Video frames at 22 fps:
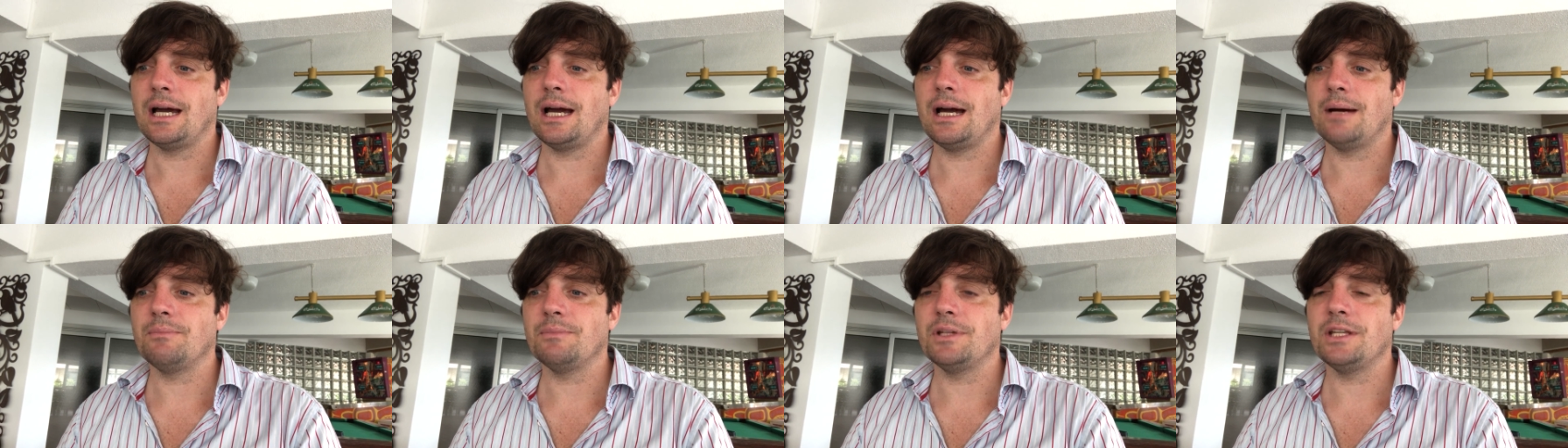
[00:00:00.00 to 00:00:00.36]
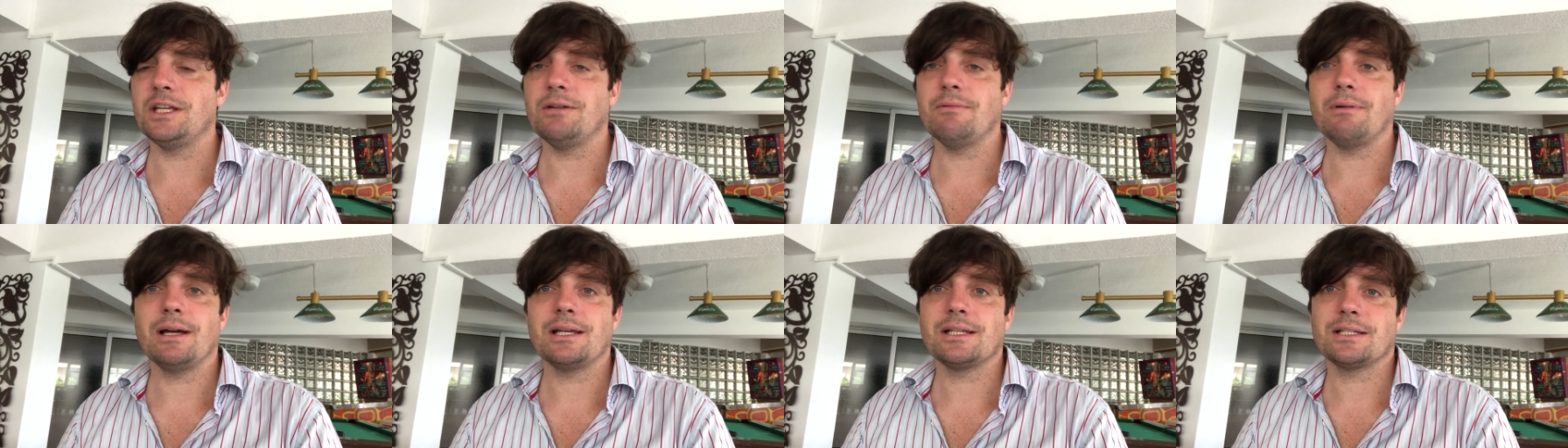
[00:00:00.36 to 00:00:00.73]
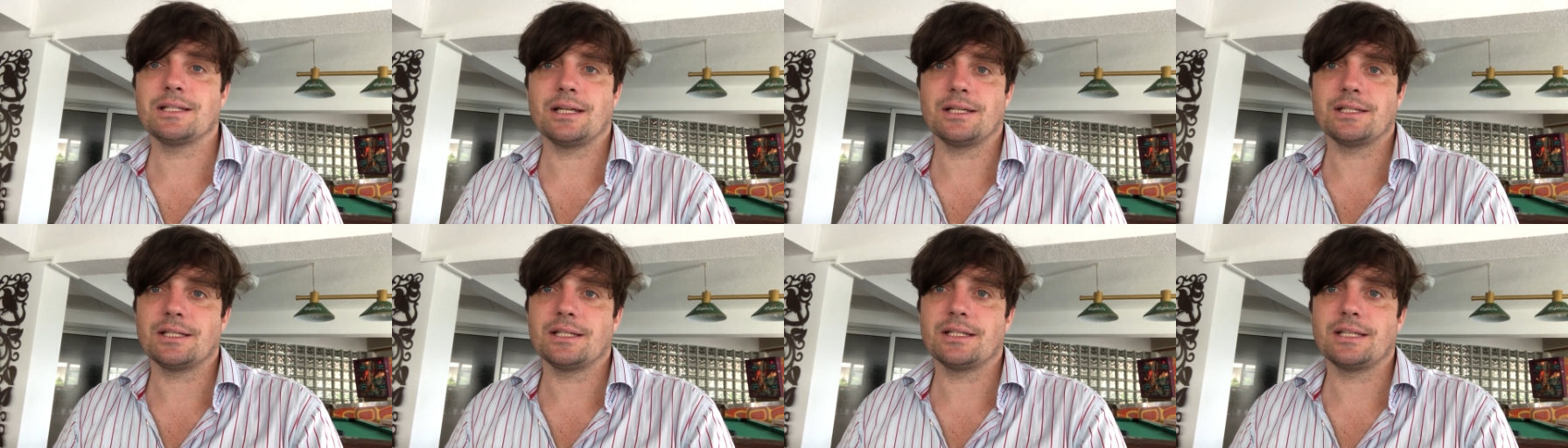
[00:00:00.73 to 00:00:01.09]
Um, the US
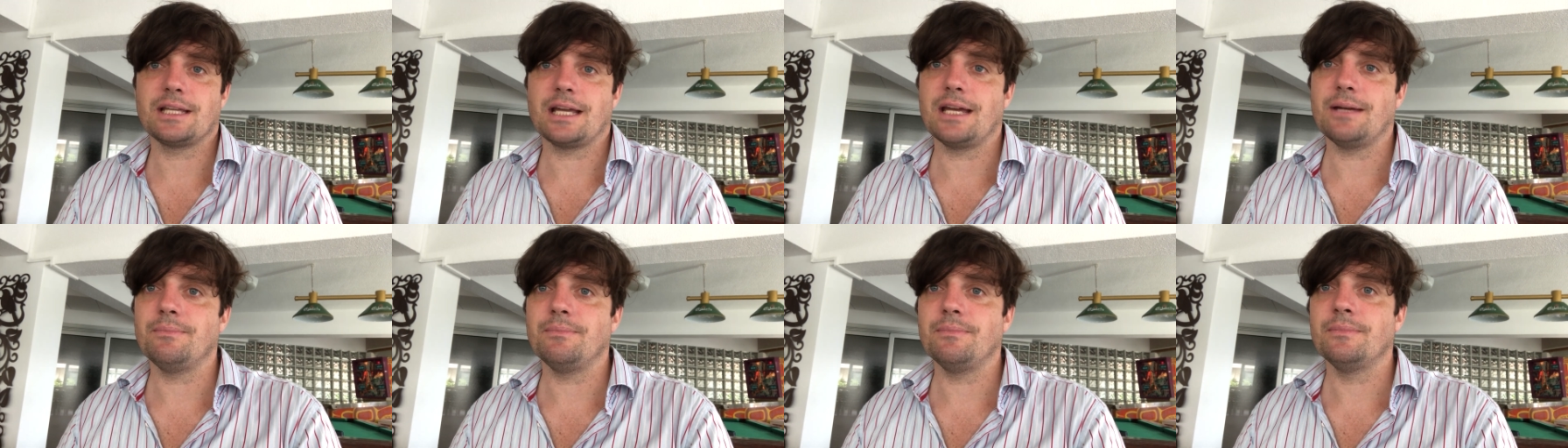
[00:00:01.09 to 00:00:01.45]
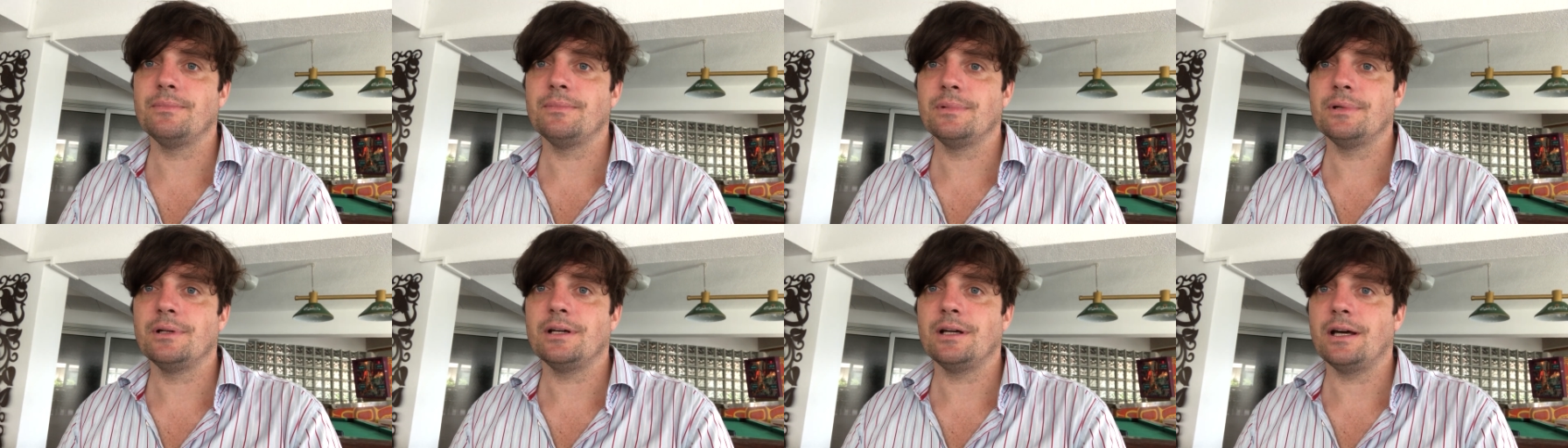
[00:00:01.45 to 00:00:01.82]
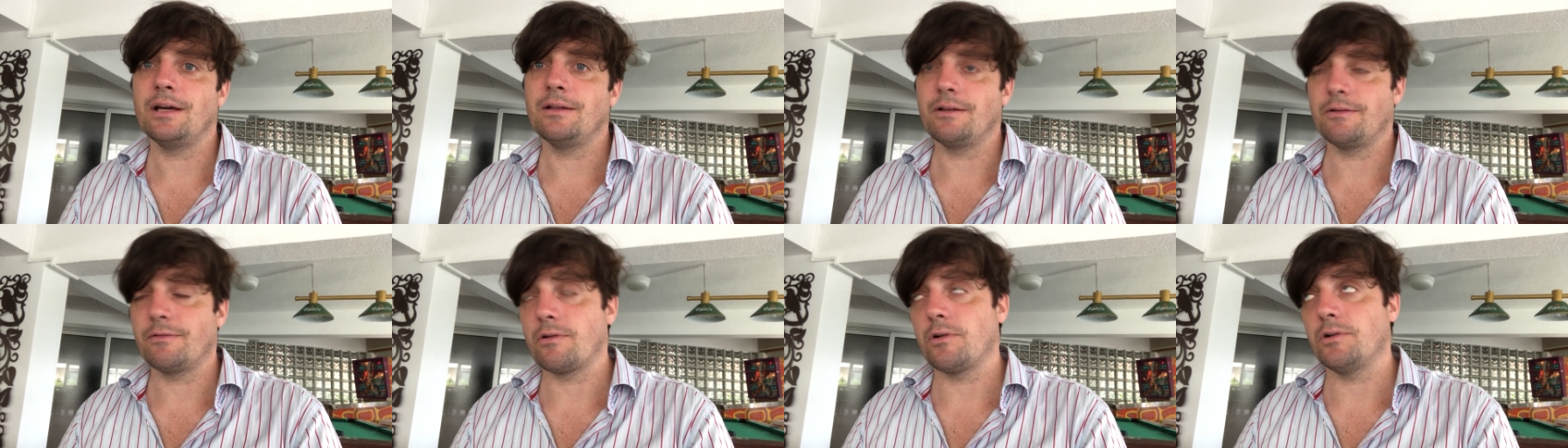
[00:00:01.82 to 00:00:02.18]
does the same.
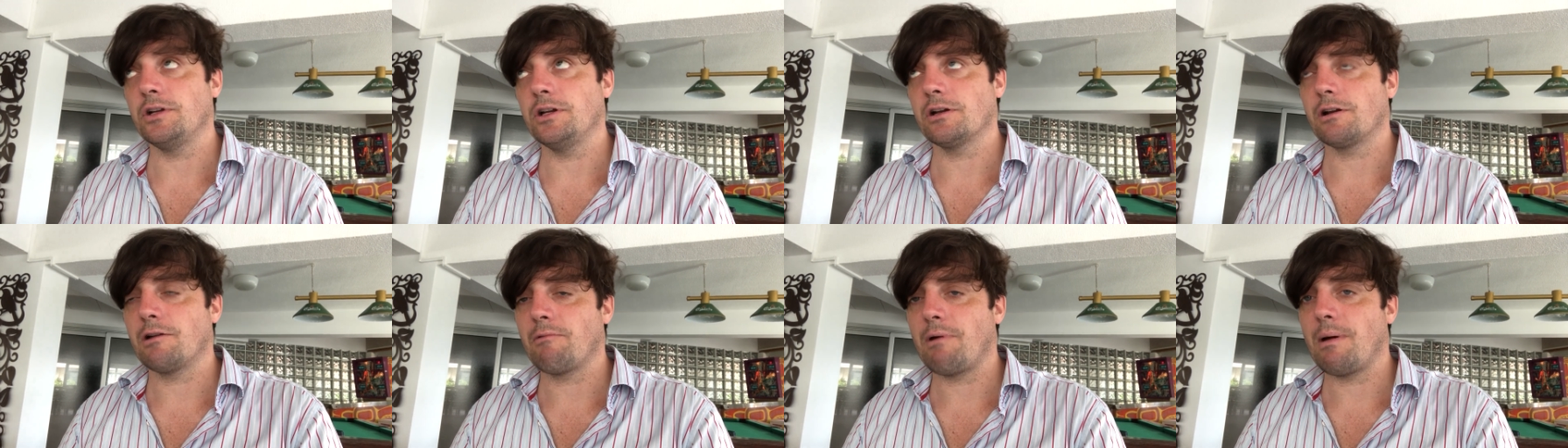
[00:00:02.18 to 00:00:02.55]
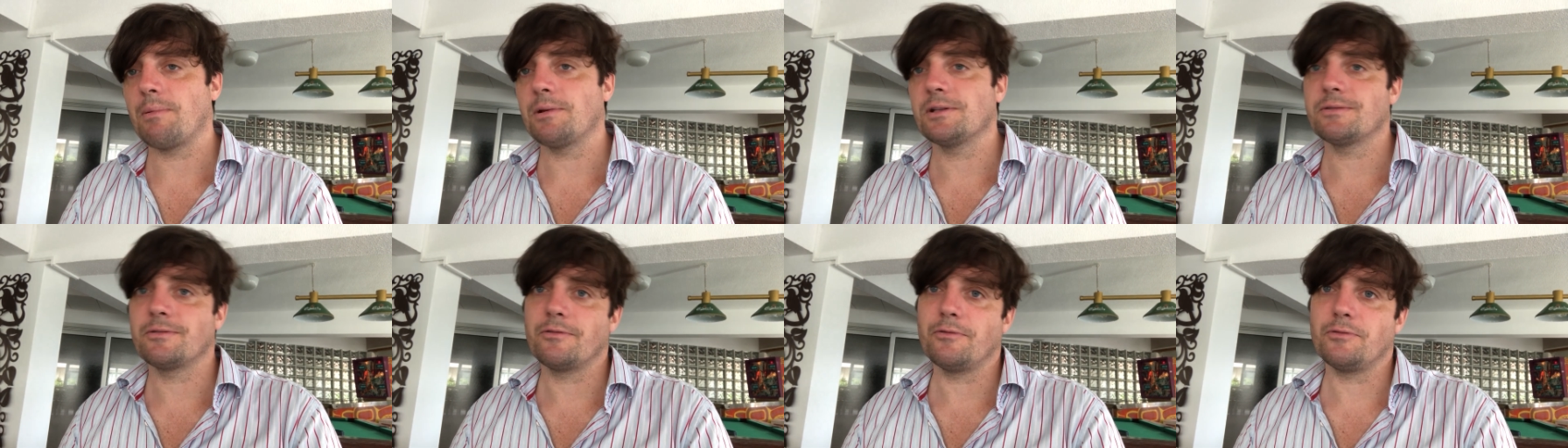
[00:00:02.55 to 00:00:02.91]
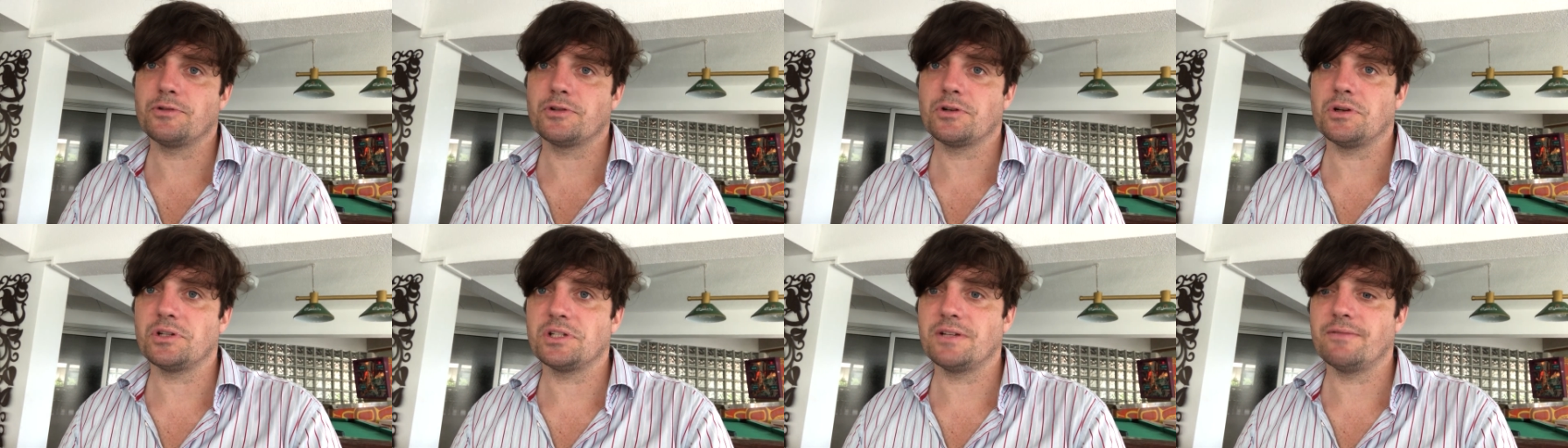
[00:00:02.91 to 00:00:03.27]
Uh, they've got nuclear weapons, they've
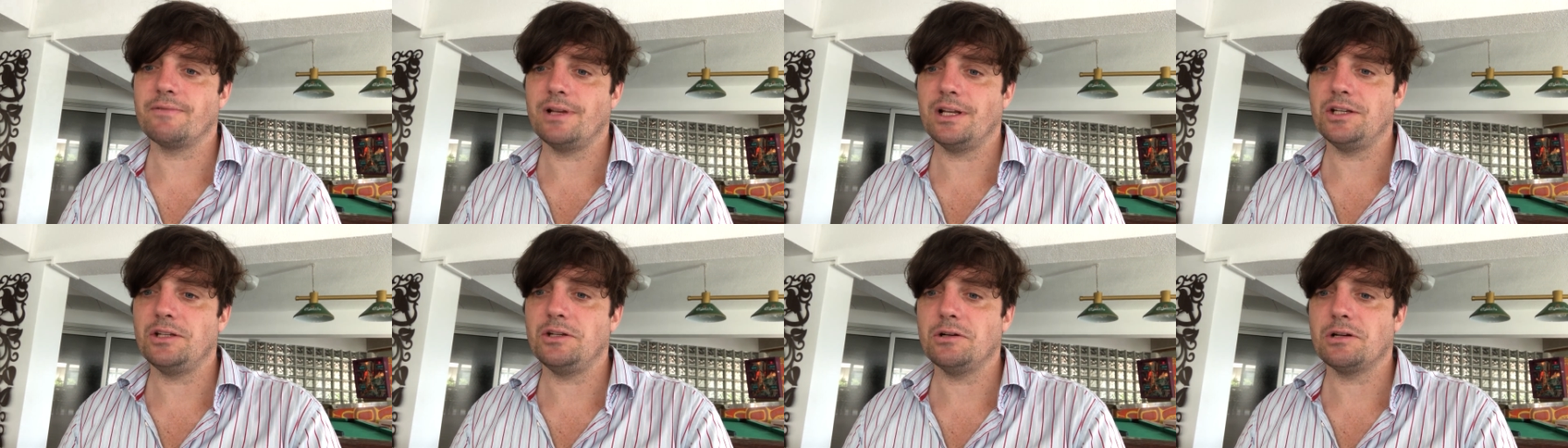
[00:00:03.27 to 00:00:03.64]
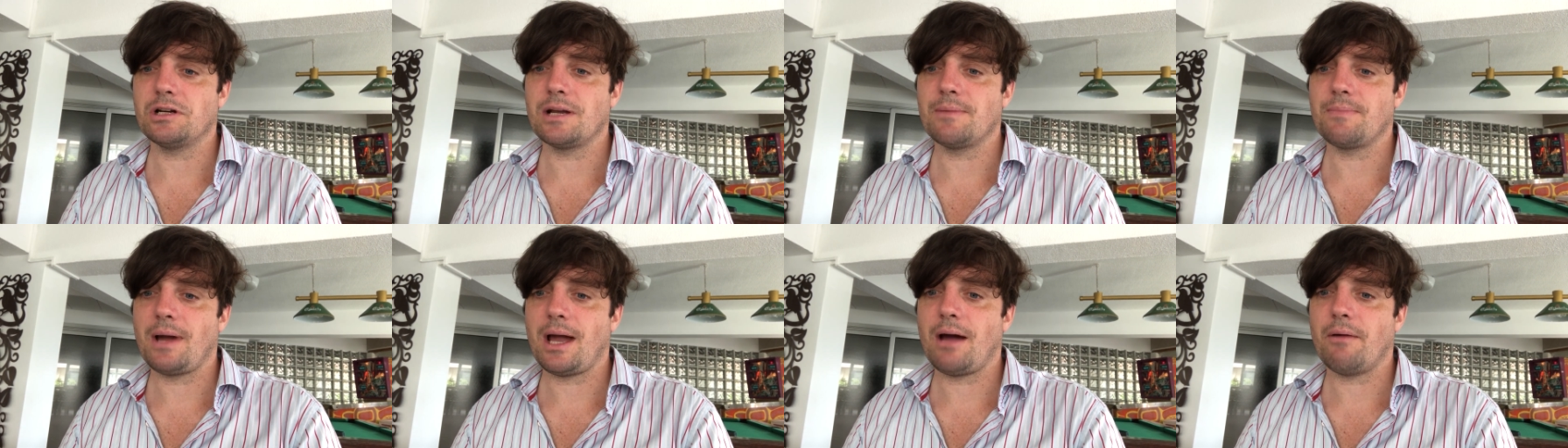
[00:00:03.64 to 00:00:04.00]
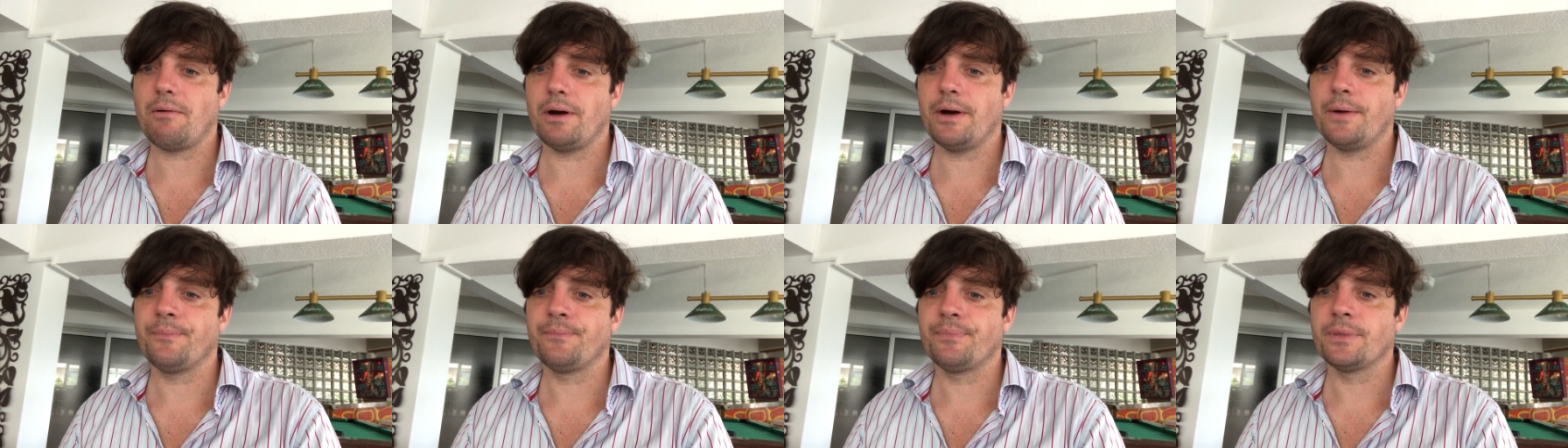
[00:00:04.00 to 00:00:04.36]
also got civilian nuclear
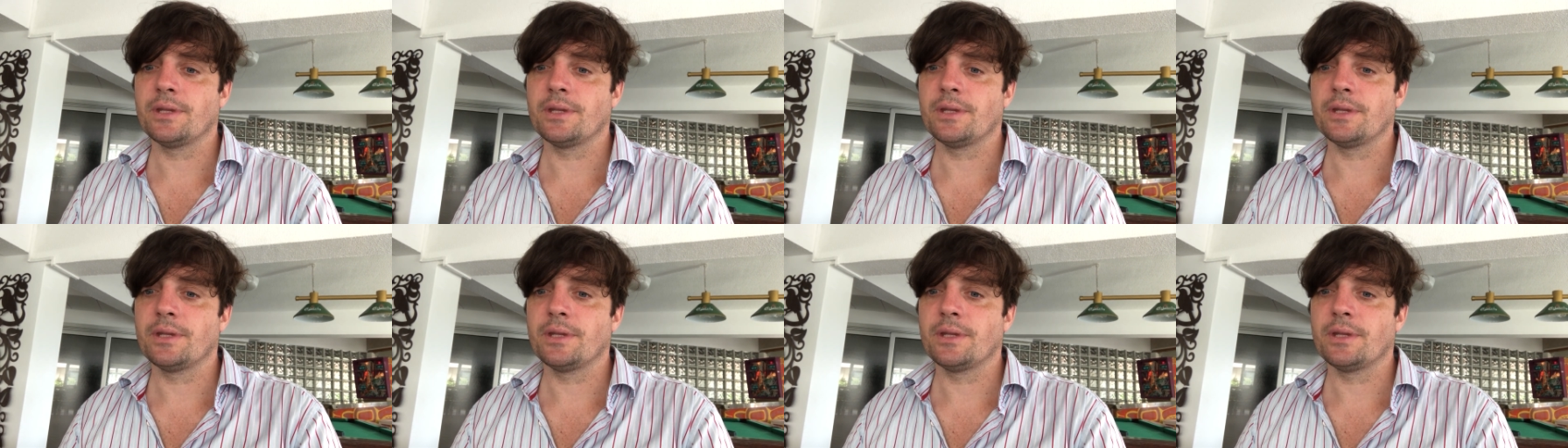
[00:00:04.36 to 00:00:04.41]
power.